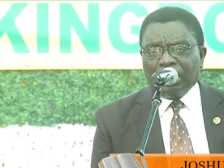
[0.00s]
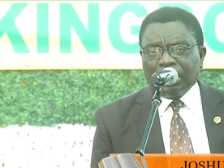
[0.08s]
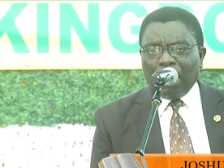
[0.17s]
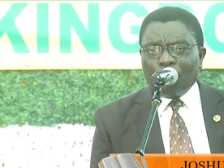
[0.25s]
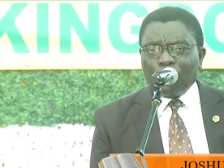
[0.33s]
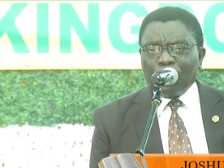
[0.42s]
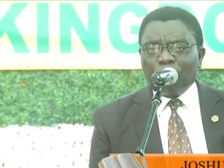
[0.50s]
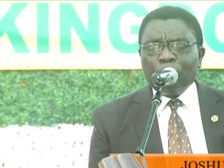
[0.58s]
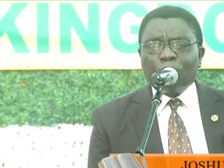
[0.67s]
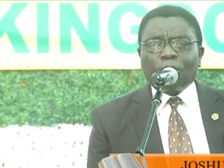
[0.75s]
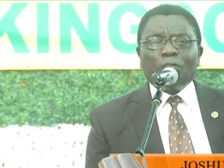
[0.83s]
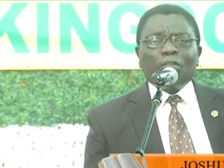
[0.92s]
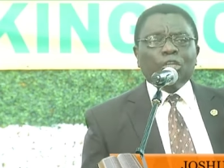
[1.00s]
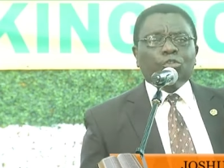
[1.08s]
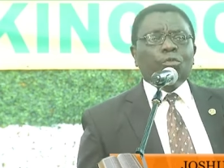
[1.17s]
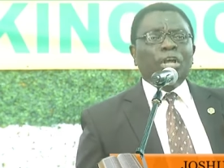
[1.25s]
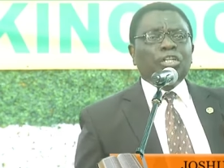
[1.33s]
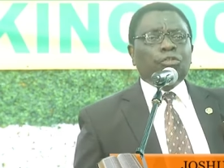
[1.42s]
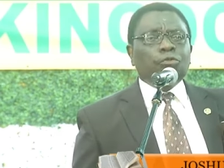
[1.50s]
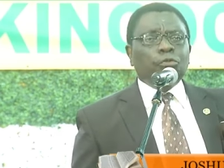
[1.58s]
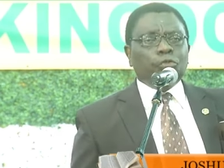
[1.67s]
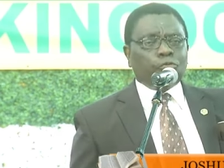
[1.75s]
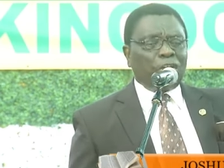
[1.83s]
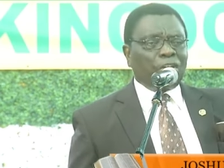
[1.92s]
Now read from verse 22
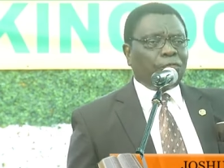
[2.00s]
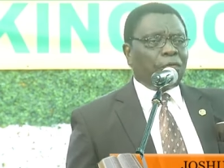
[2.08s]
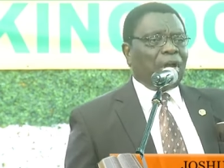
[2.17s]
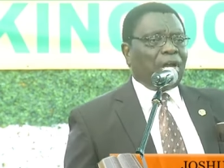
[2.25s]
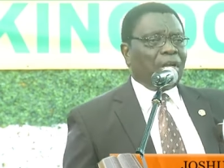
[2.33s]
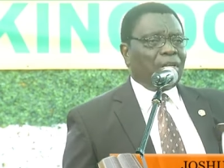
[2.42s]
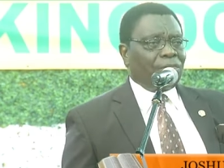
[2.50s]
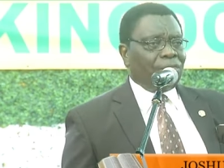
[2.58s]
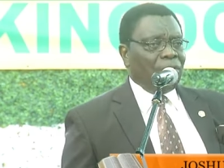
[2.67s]
to 25.